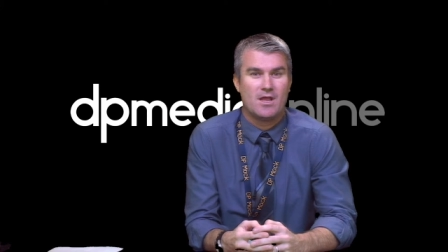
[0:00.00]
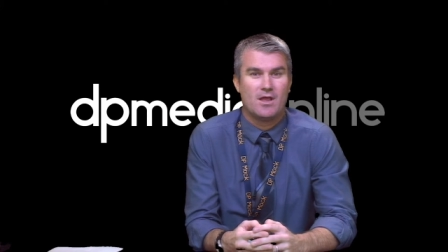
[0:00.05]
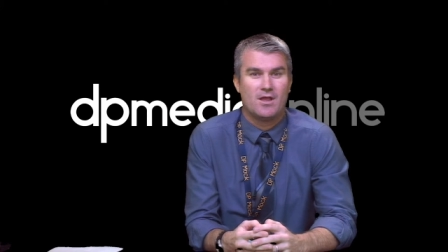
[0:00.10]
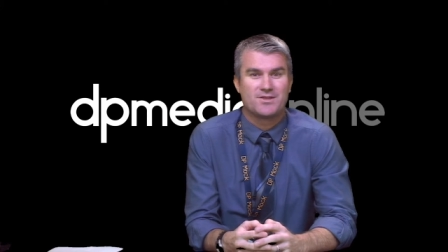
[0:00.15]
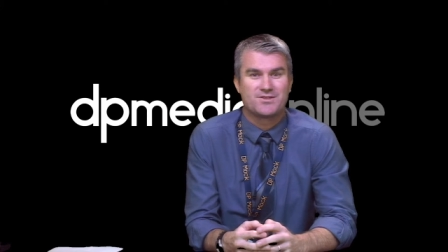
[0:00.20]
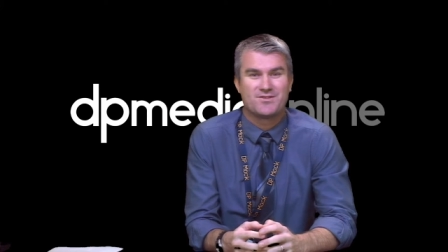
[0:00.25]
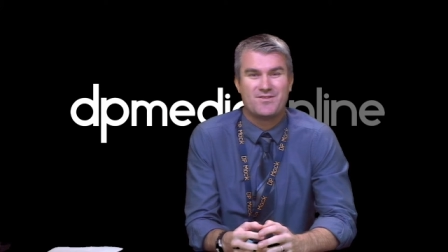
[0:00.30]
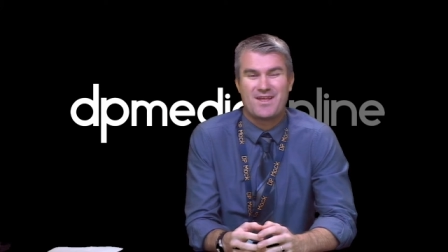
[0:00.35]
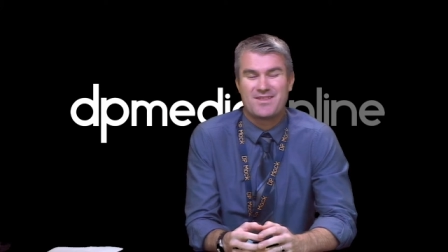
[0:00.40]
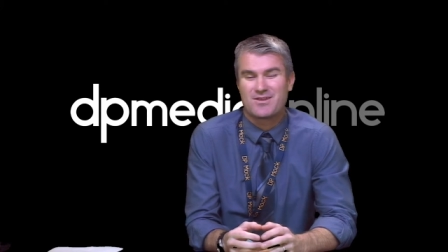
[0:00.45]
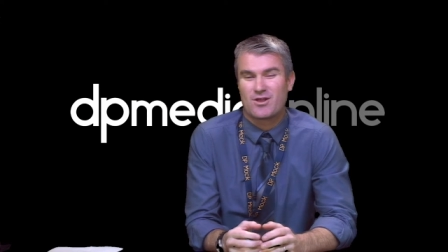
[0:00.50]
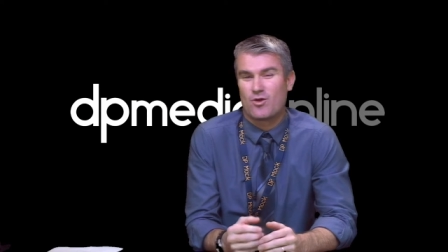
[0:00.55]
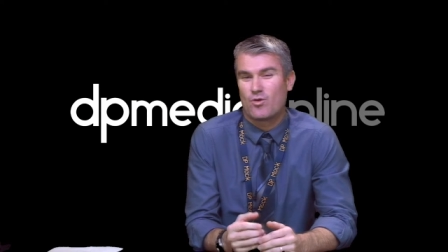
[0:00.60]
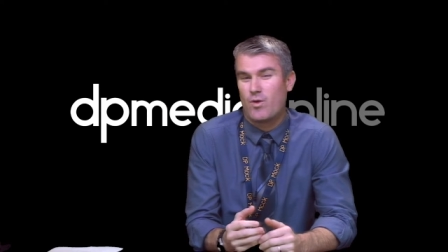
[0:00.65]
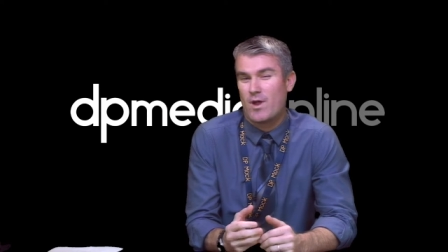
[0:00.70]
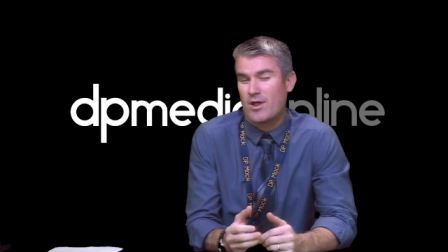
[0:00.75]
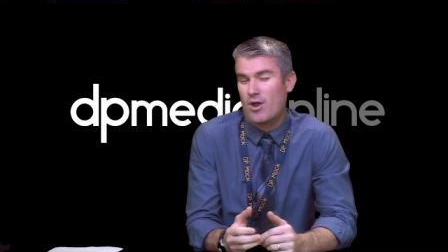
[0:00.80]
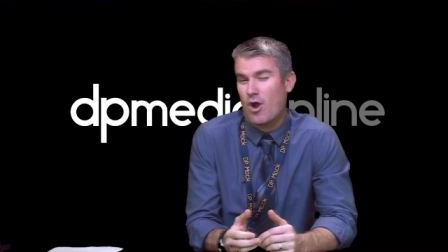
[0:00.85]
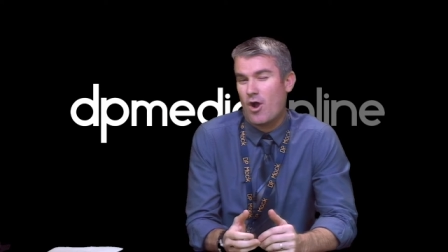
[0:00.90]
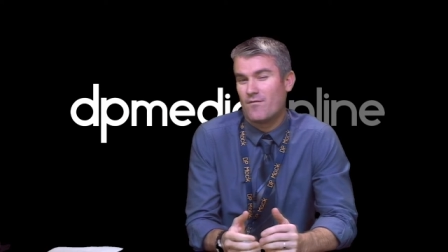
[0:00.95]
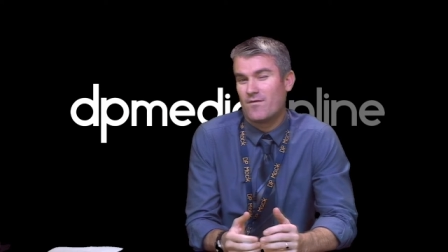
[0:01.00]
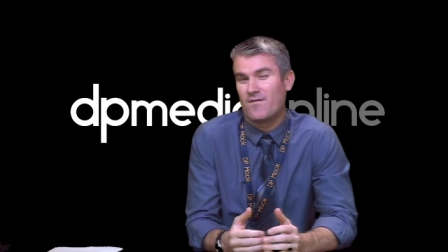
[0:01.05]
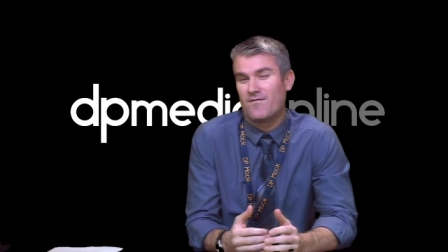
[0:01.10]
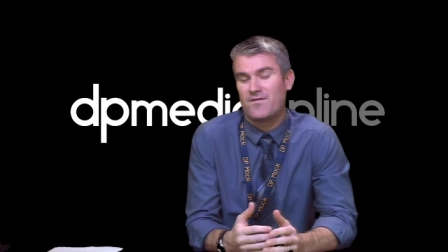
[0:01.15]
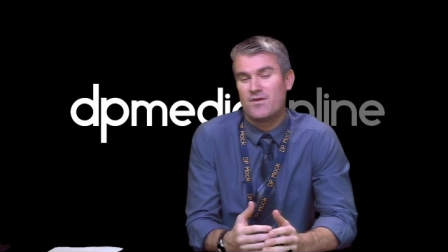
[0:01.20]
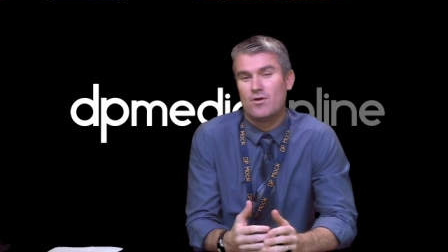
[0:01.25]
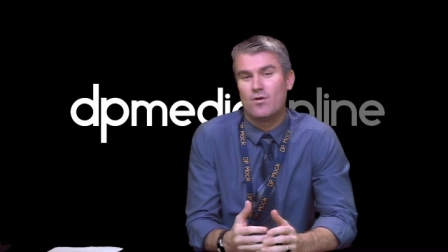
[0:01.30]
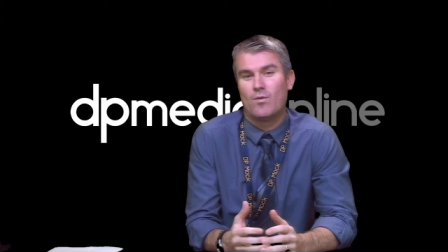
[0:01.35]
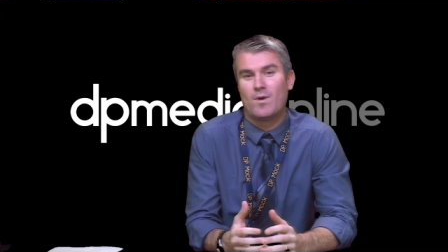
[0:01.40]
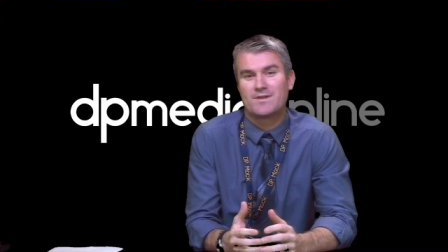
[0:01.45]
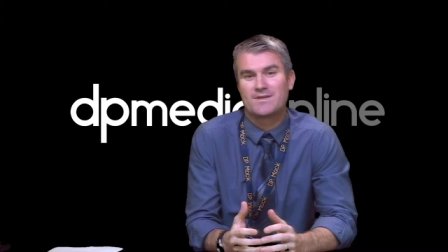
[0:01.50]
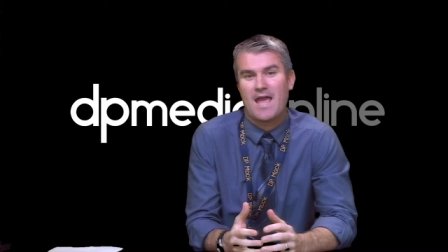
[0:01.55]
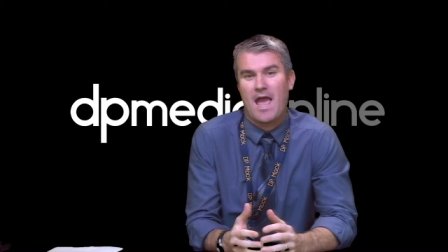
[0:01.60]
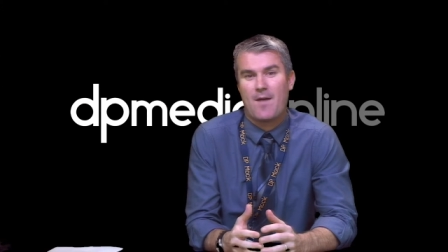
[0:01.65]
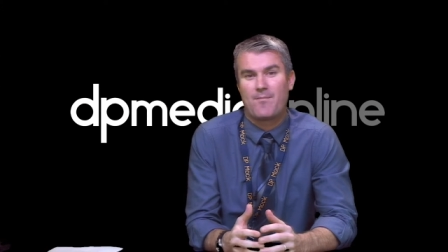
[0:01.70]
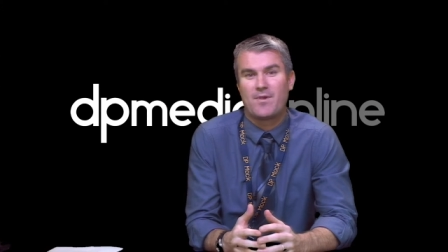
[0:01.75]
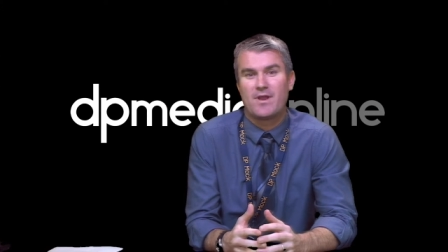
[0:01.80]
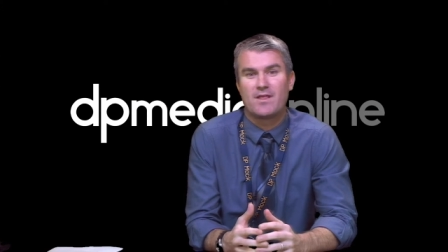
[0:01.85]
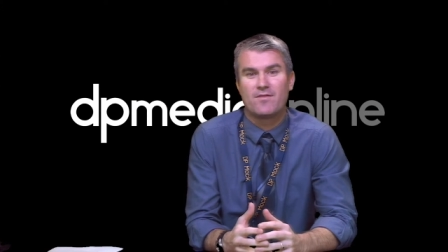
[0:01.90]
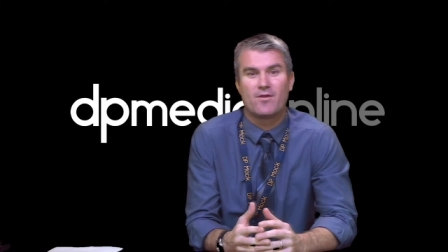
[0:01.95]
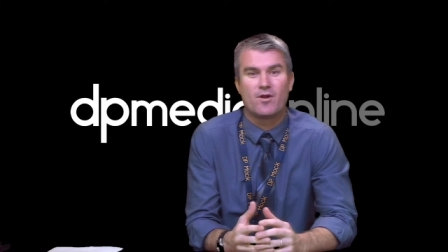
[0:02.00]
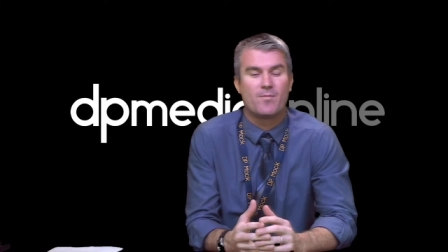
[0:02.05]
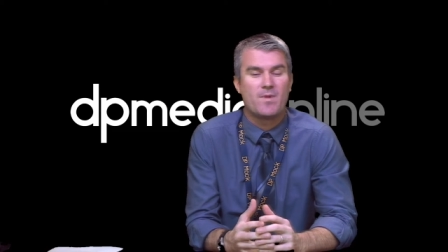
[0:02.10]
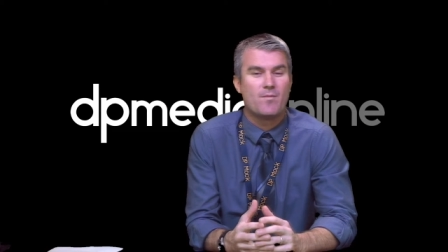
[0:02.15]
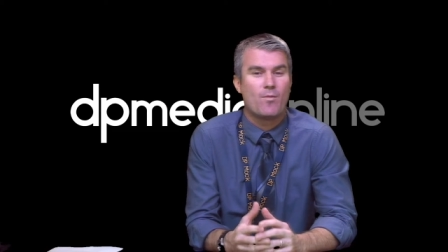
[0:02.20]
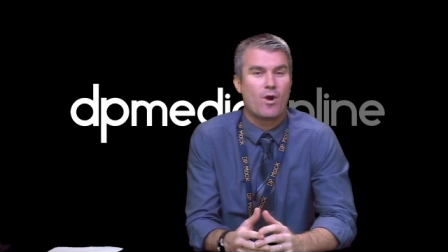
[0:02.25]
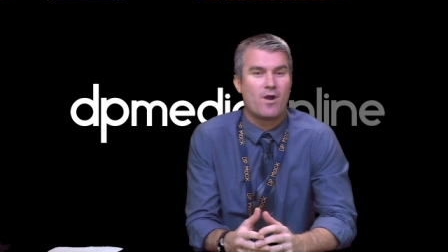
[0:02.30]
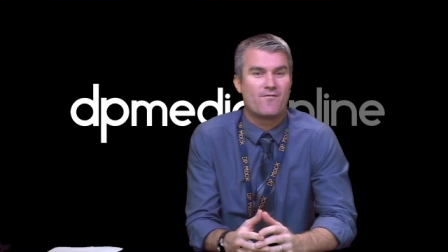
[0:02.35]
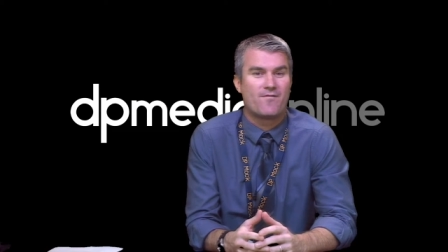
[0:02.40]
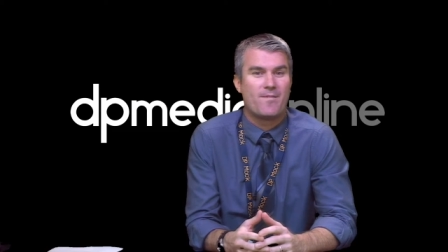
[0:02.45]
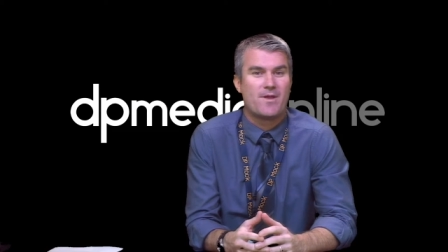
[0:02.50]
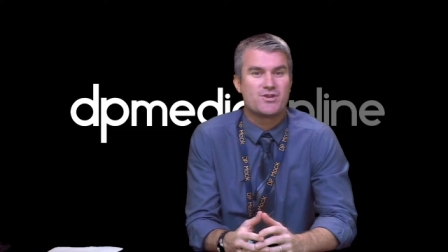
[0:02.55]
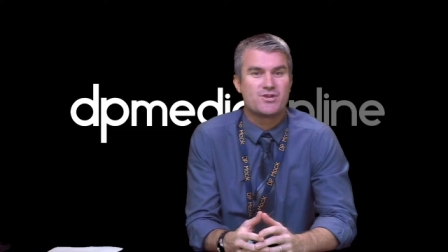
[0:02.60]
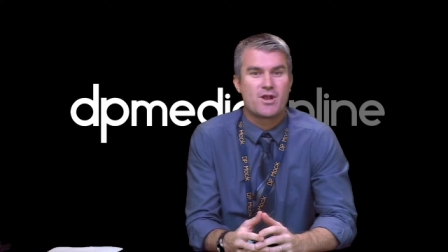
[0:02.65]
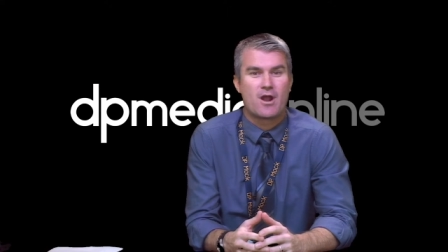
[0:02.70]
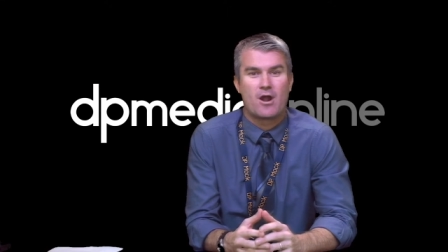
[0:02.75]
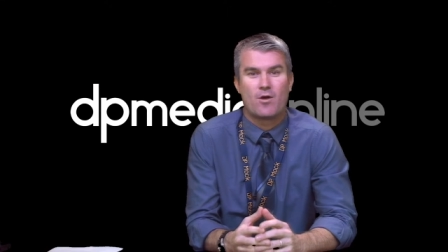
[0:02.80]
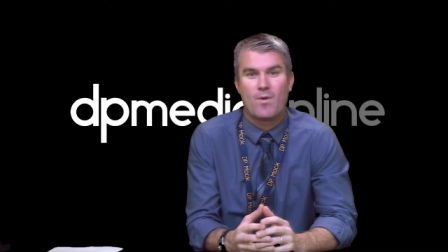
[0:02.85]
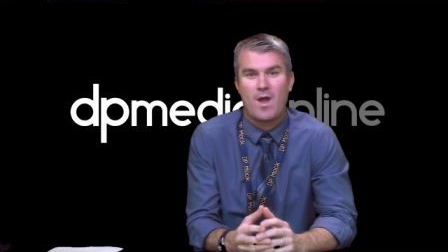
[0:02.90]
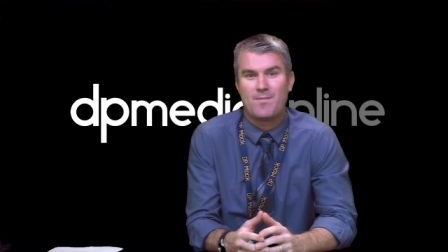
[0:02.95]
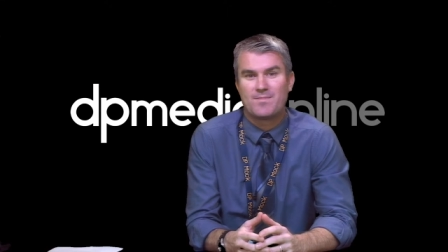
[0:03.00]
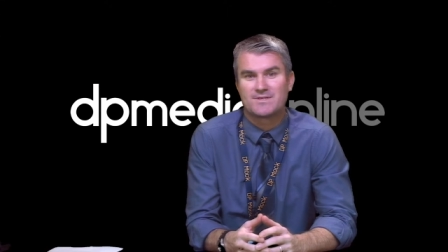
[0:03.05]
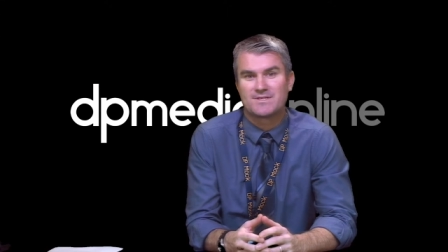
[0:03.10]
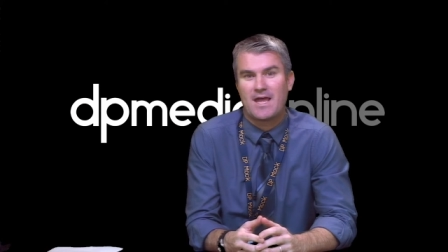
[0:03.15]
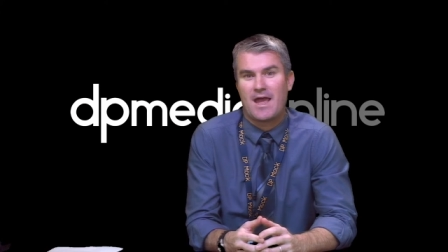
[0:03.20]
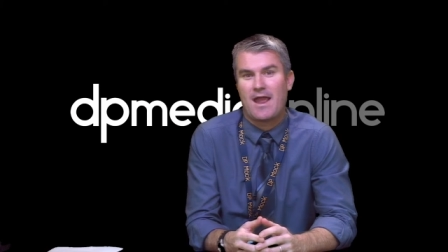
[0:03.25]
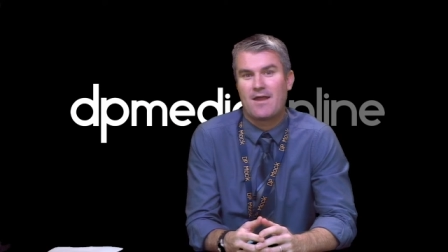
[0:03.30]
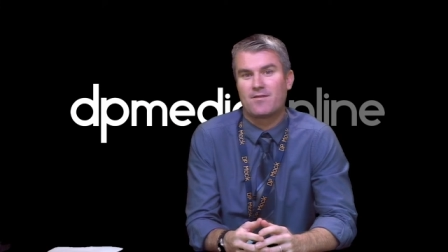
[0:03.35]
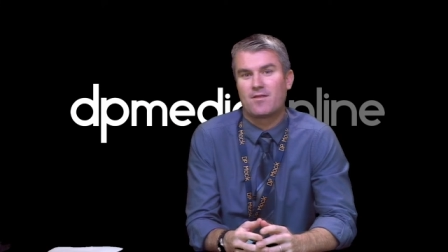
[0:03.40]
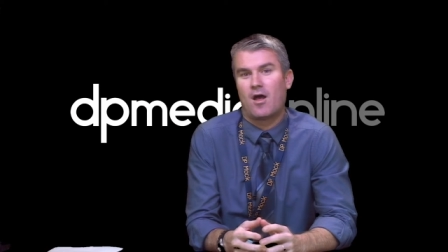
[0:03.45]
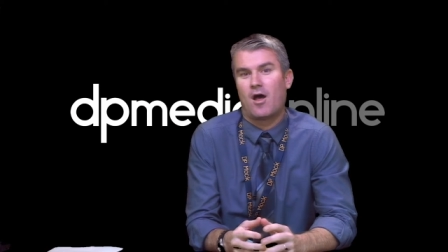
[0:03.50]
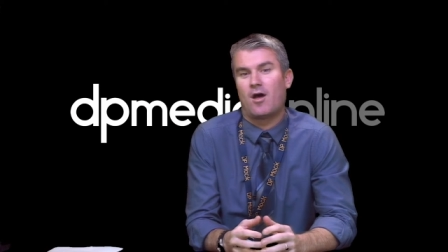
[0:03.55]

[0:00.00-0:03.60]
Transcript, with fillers: So that's a quick overview of what's happening. There will be more information on our website.